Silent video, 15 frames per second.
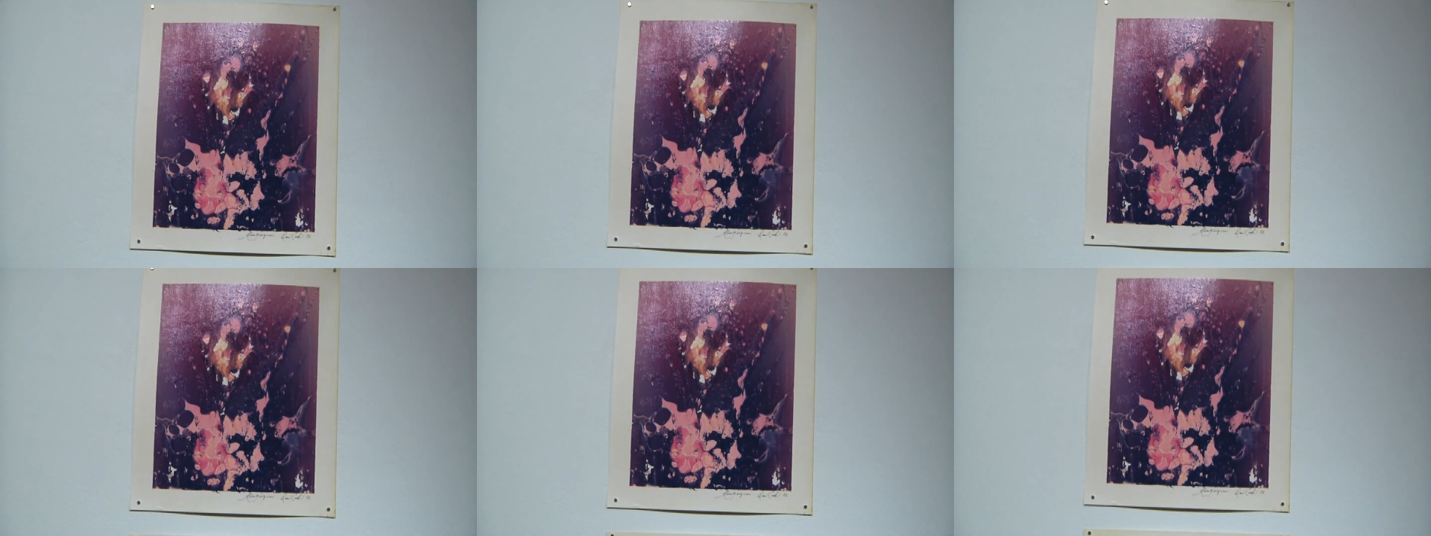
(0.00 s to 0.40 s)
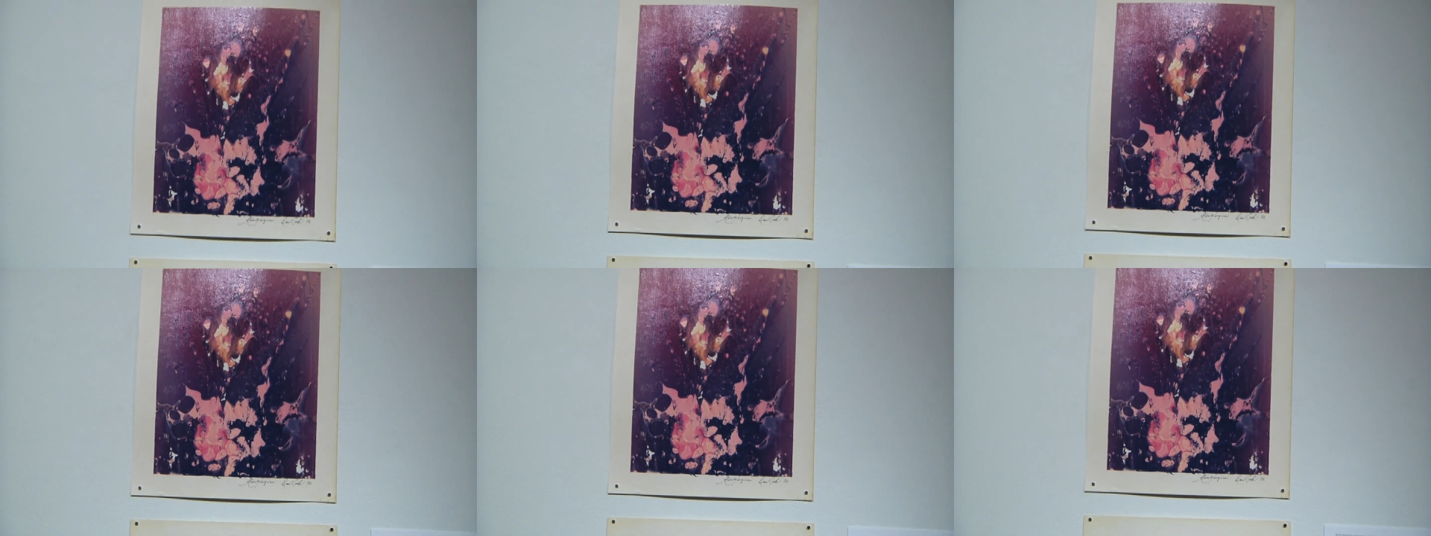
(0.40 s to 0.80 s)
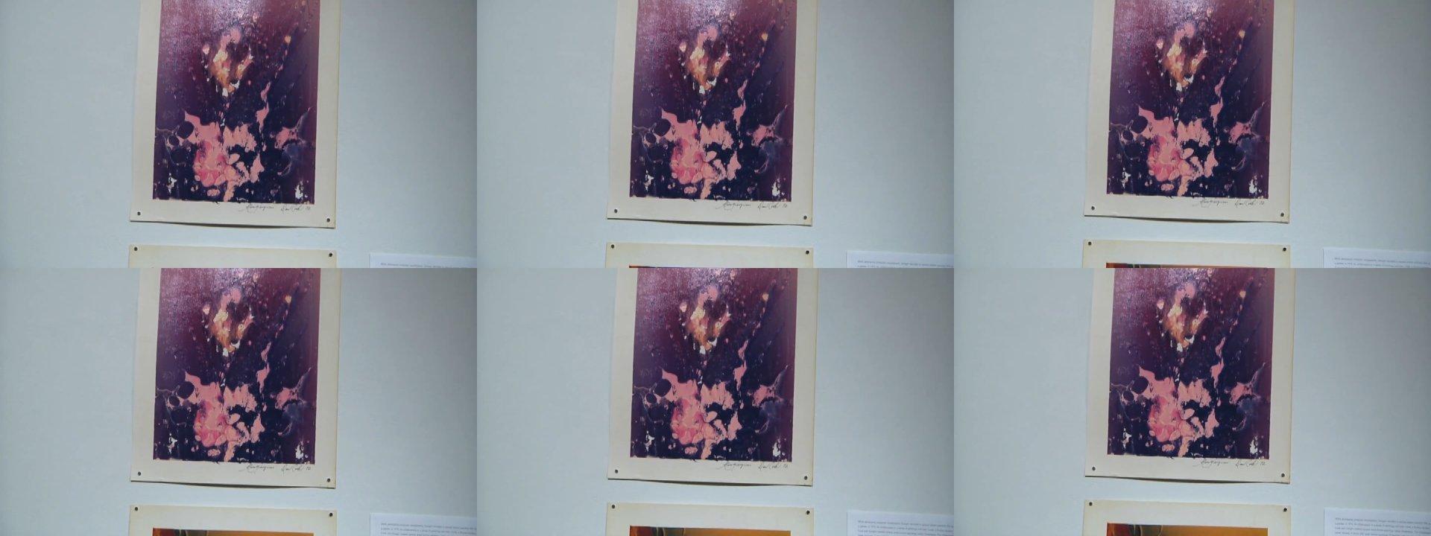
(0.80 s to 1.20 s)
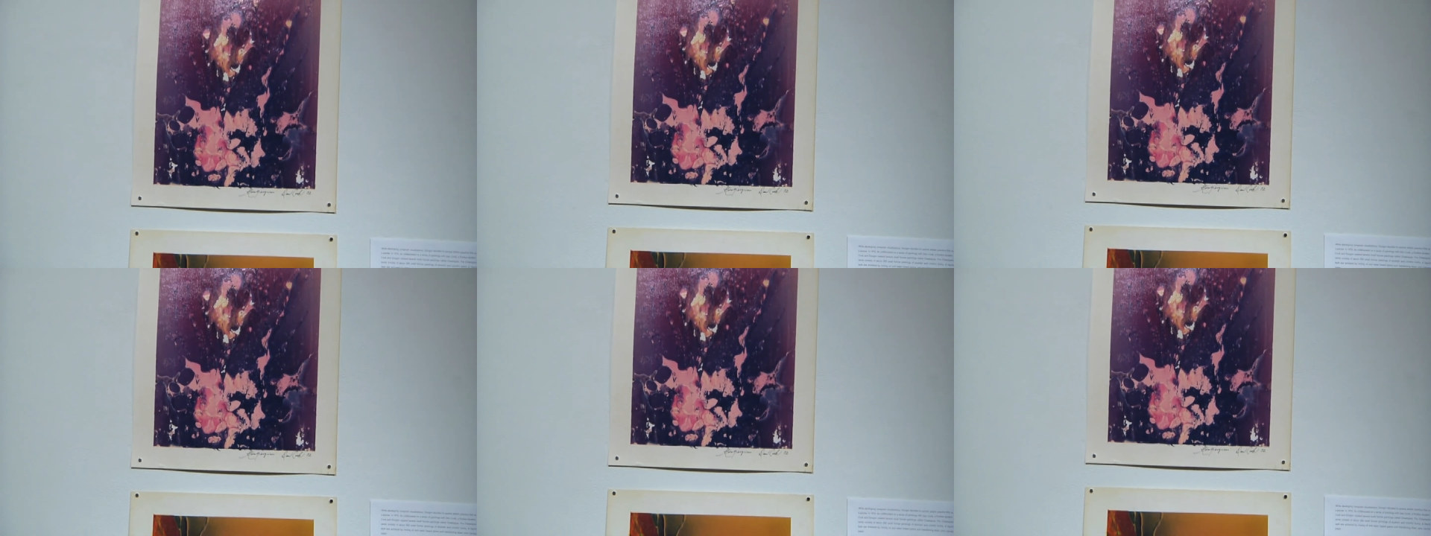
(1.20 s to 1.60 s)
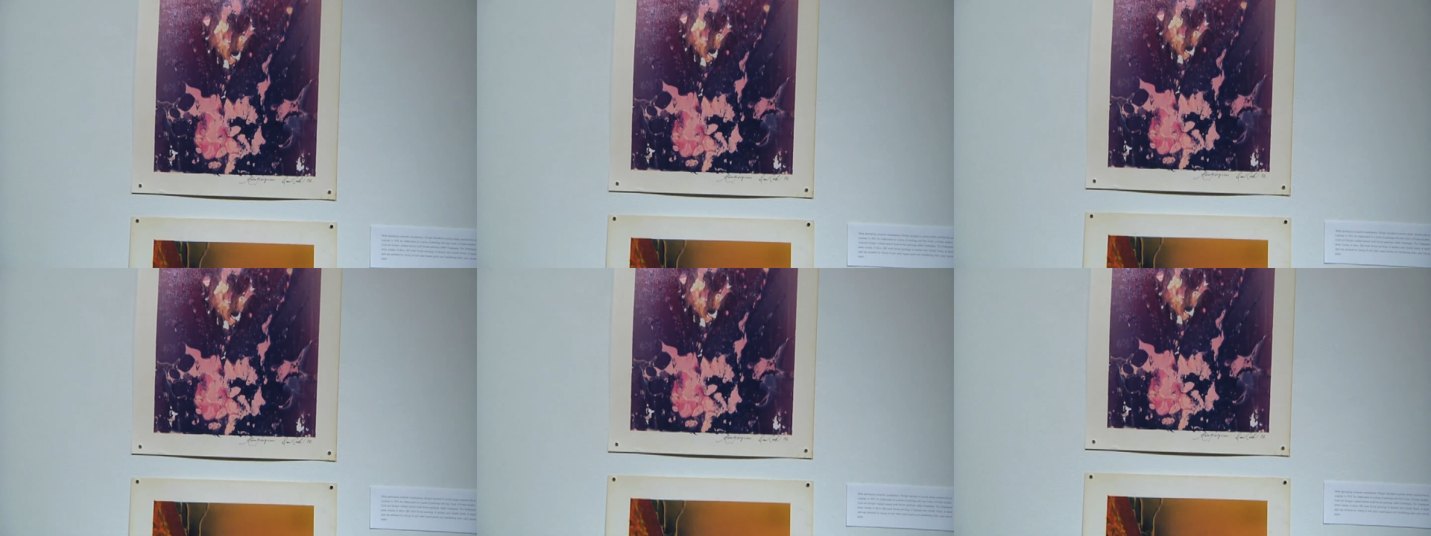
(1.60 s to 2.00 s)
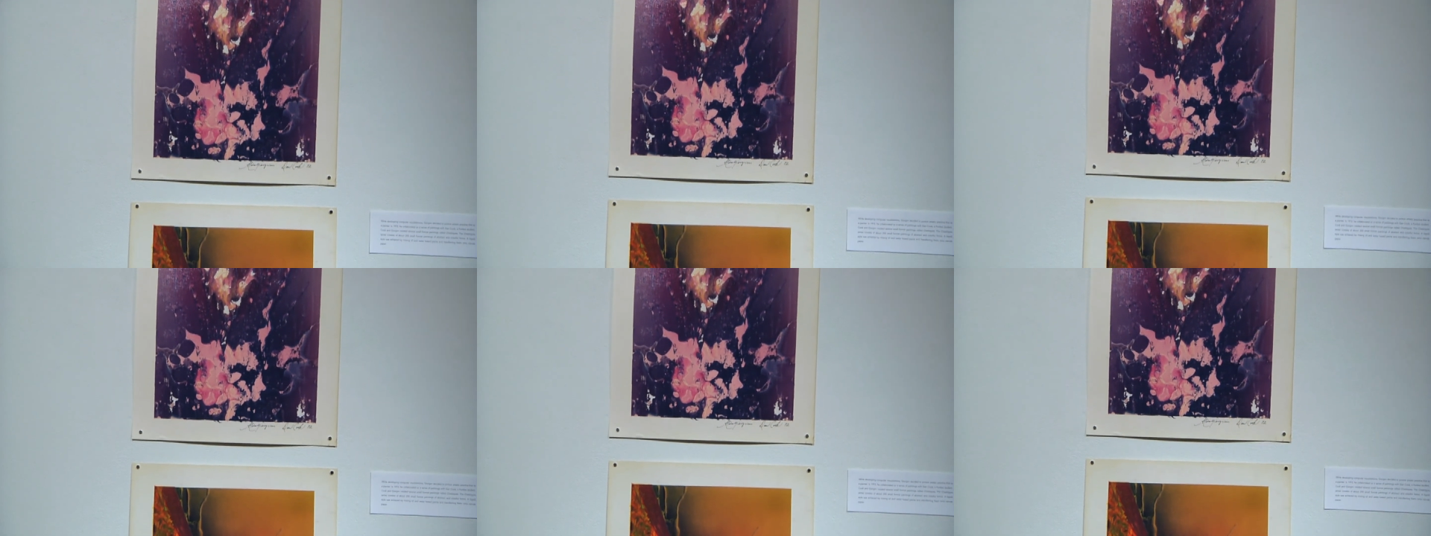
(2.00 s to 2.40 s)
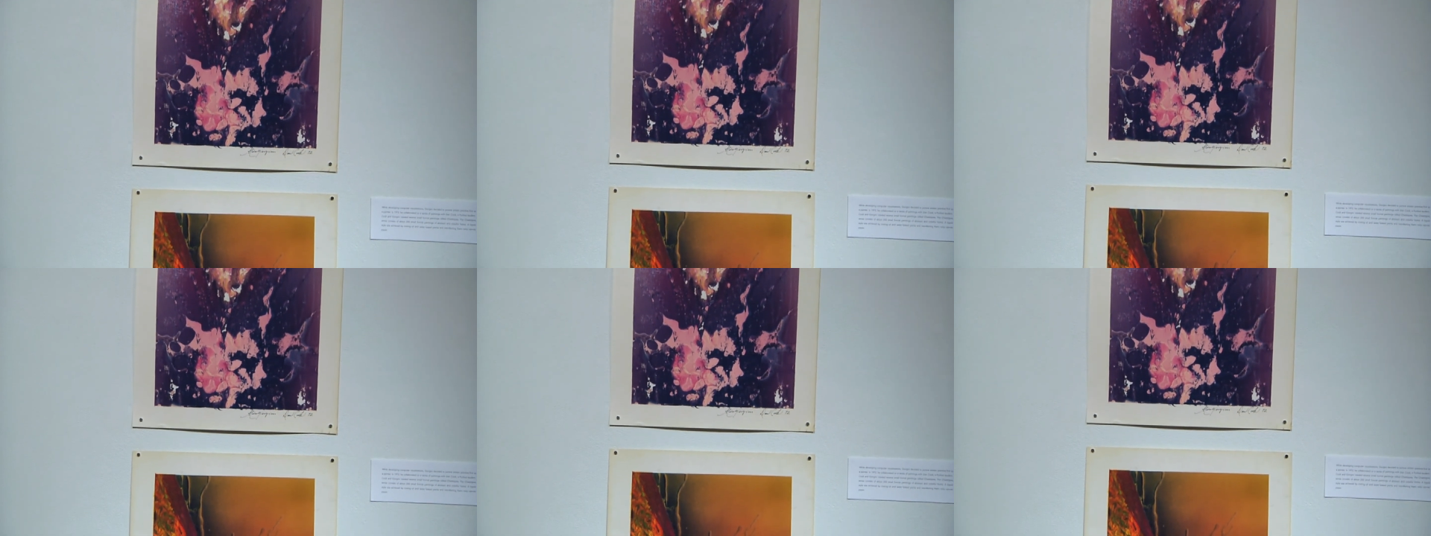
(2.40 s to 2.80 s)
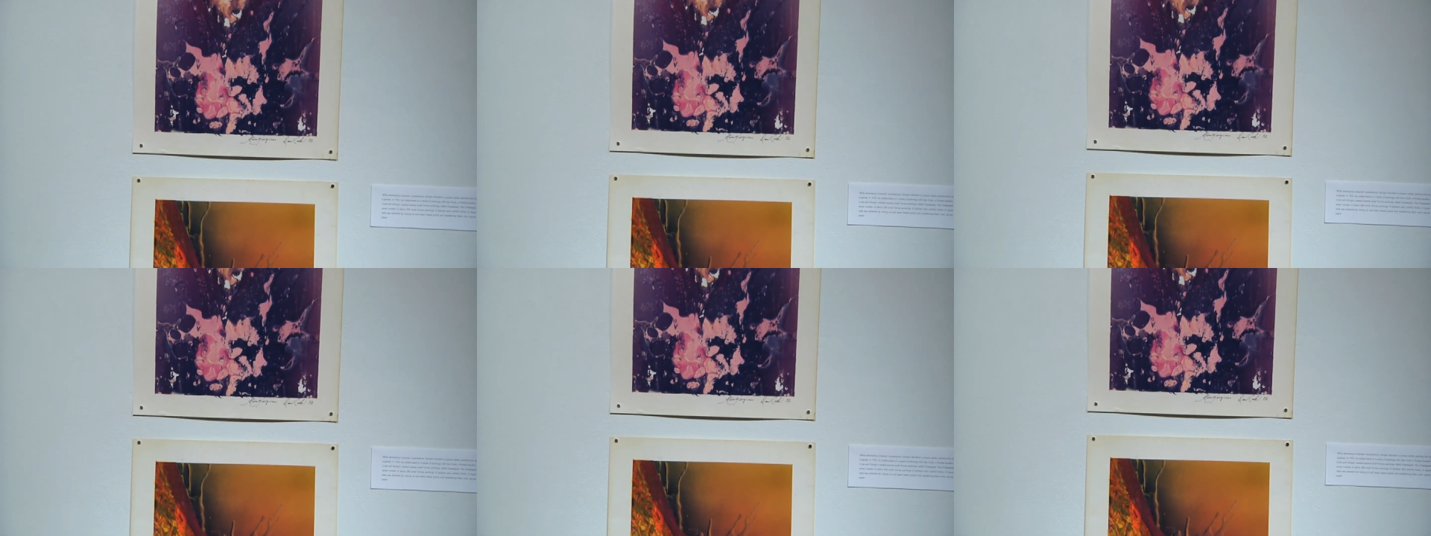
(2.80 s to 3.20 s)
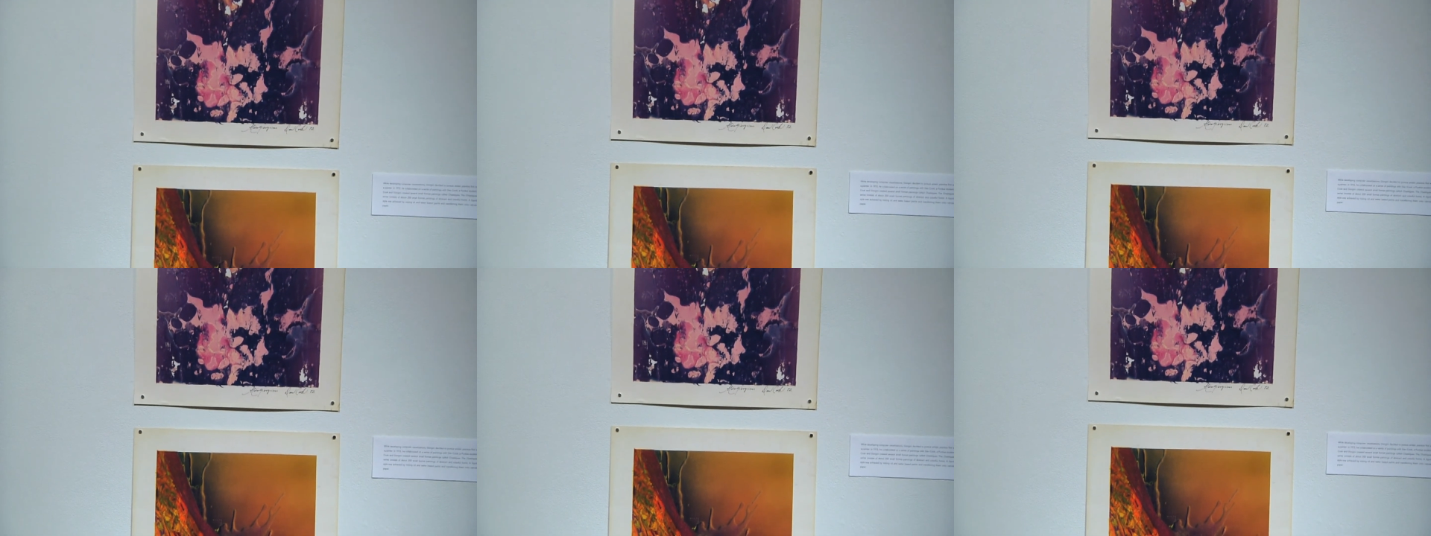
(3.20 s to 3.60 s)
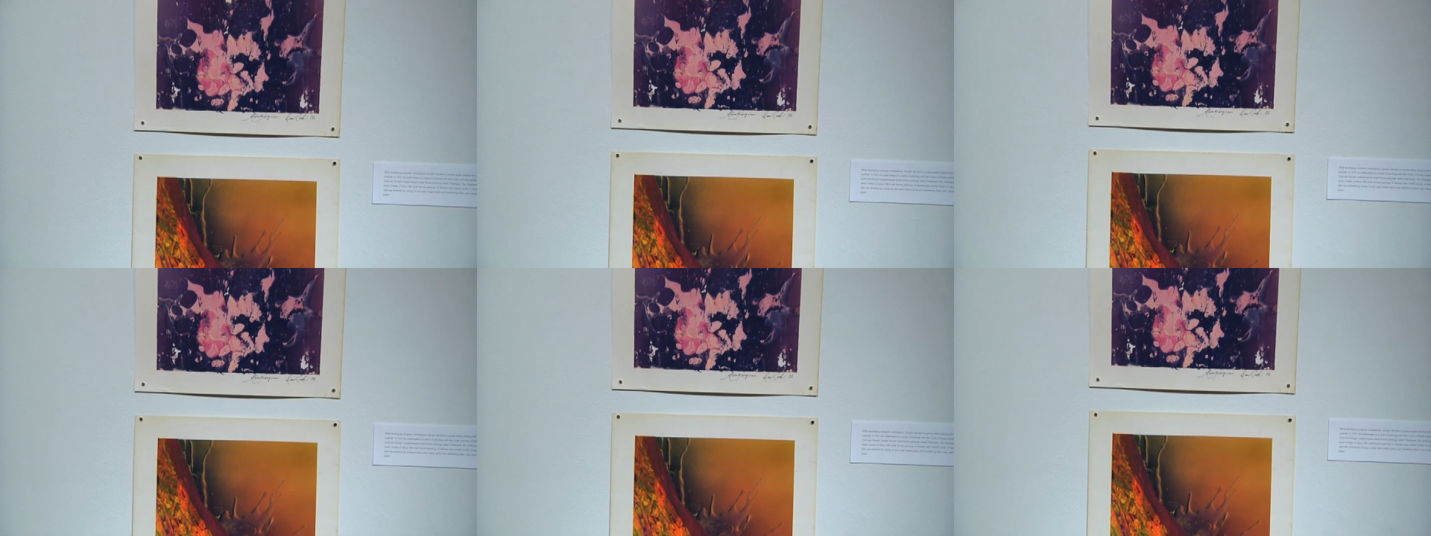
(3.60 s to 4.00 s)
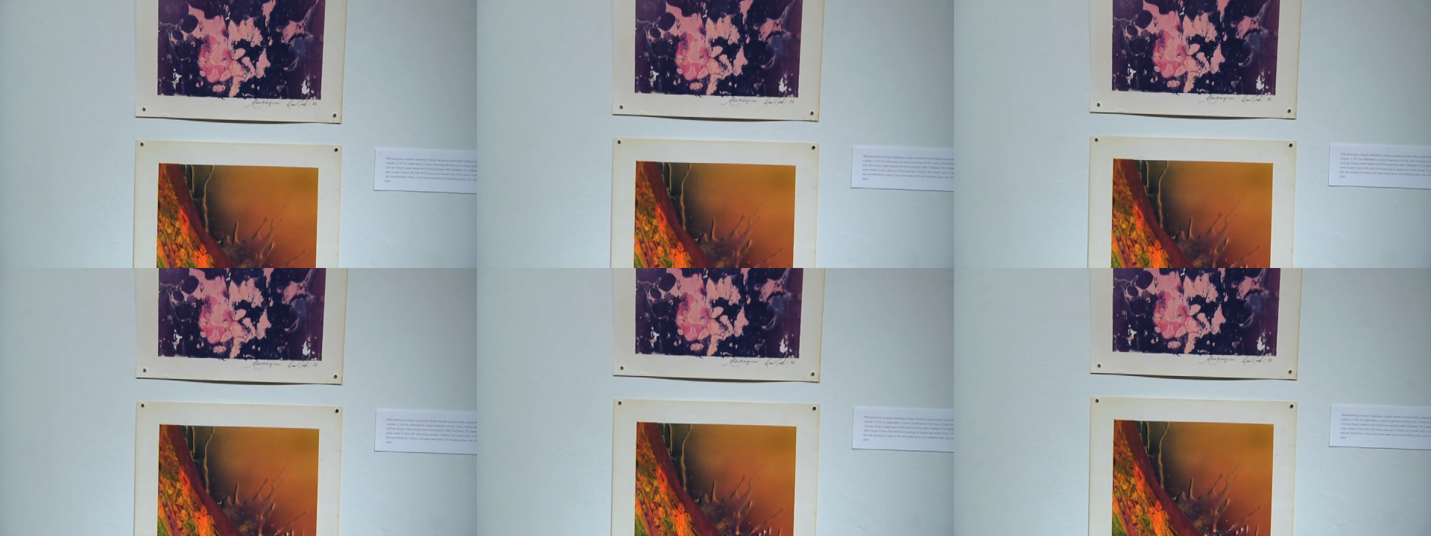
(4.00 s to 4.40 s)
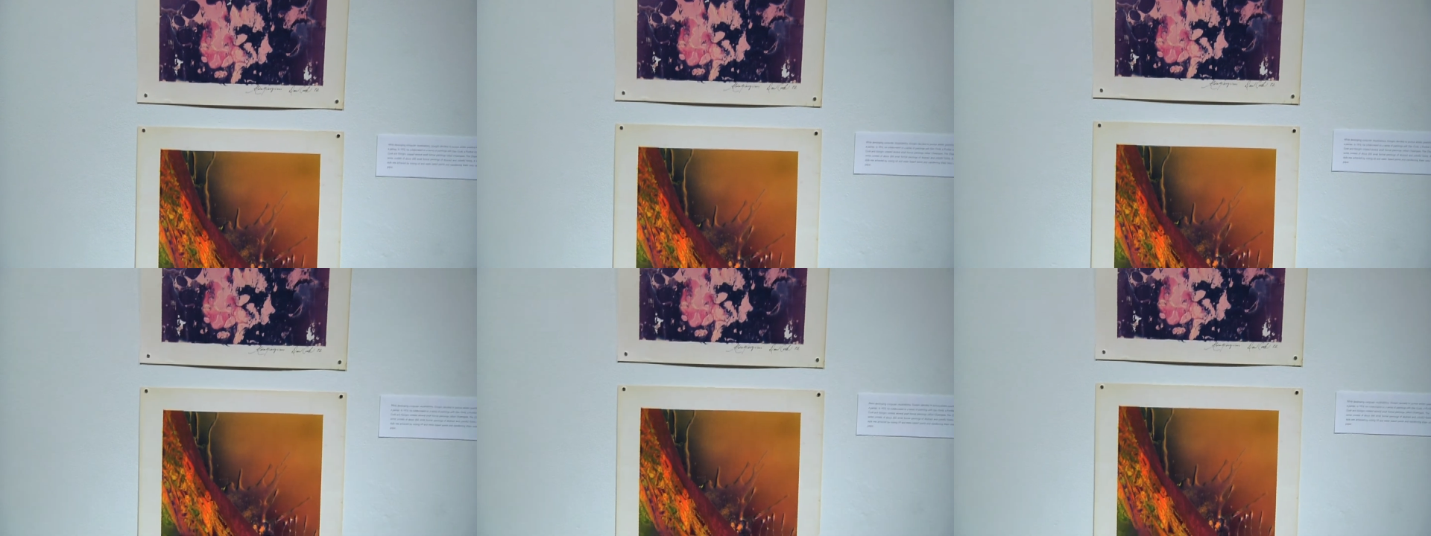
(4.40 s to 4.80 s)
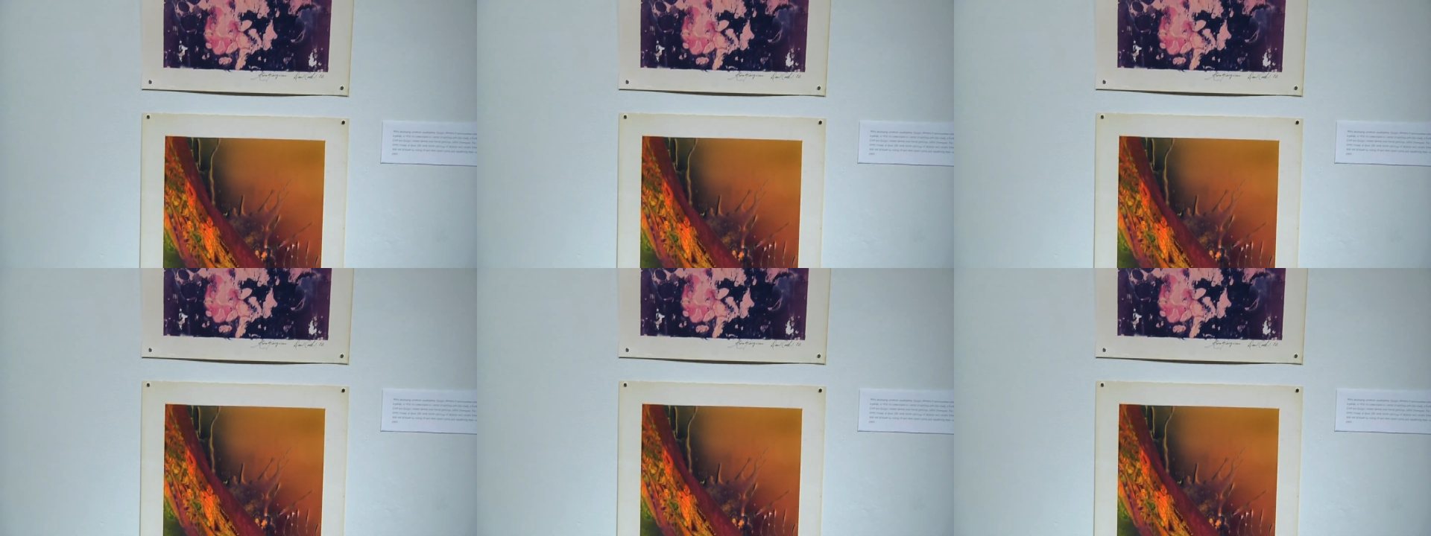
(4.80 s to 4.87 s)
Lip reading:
[unreadable: no face in view]